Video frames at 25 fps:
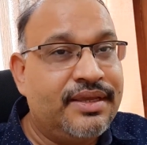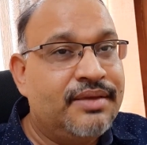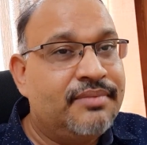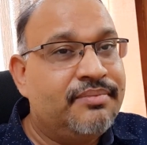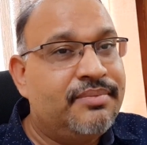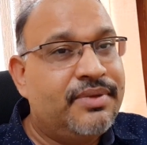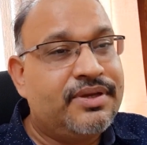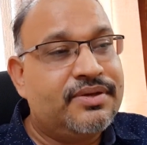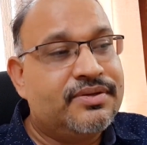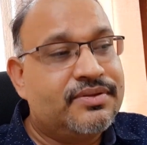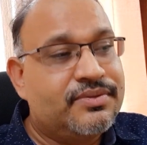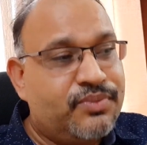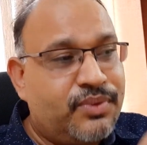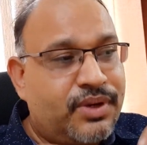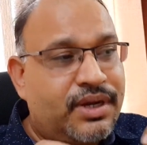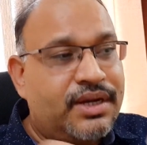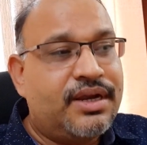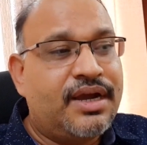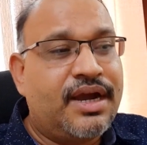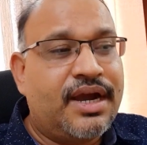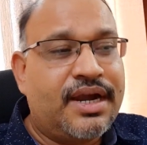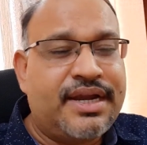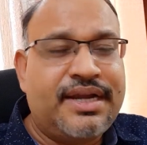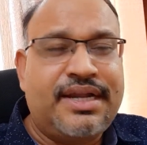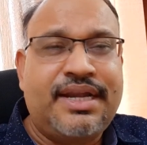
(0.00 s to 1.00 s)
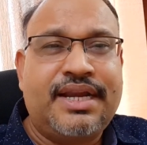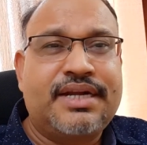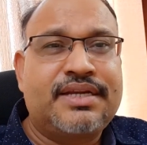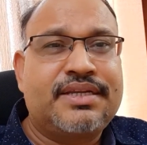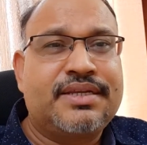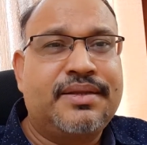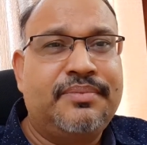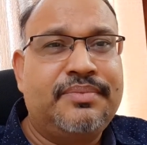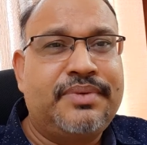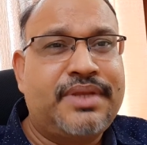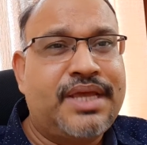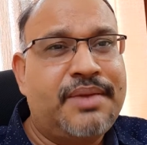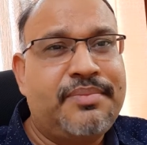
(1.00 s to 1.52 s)
Because one architect
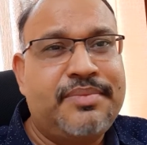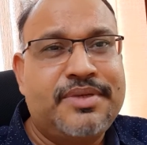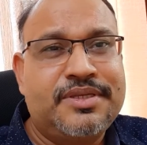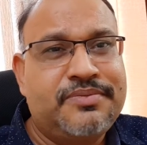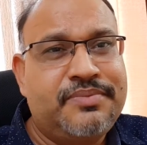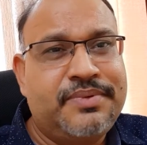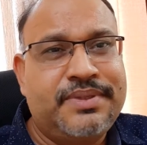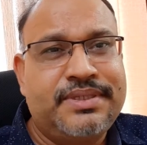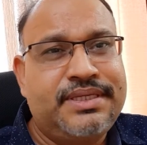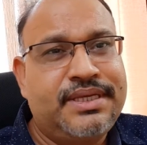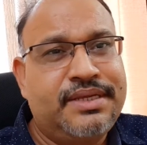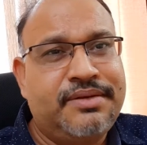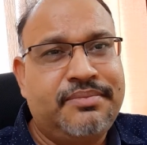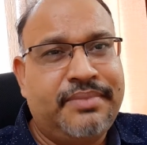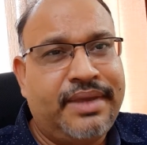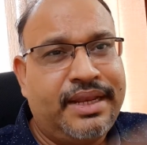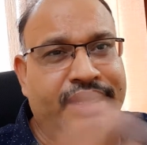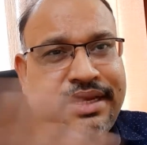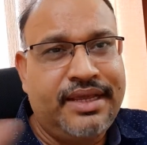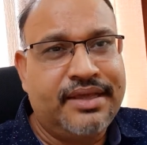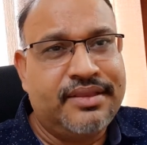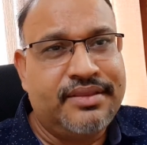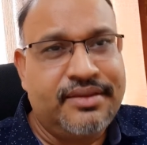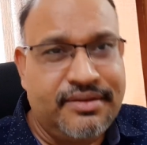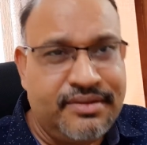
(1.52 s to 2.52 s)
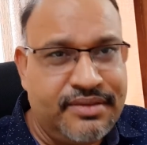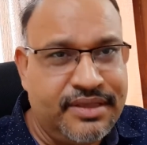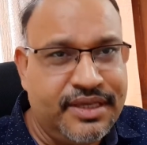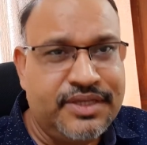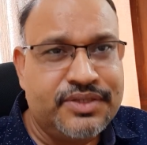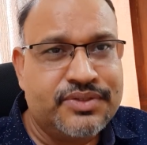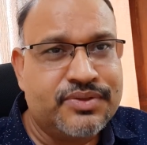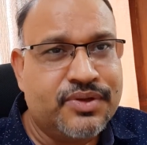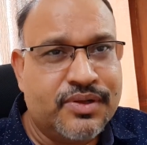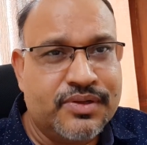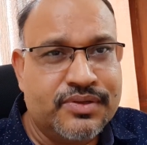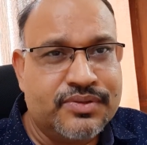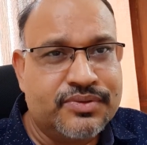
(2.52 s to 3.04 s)
sometimes is busy in many other things
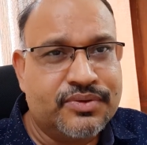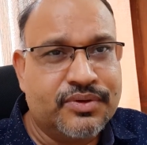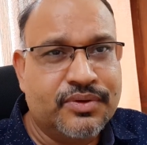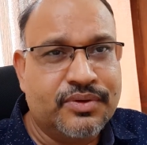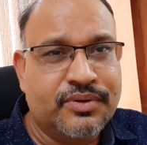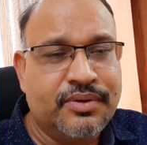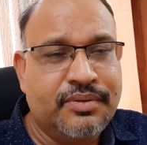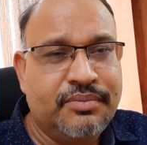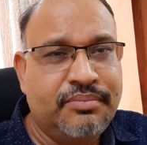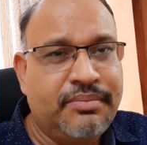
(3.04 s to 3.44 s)
also.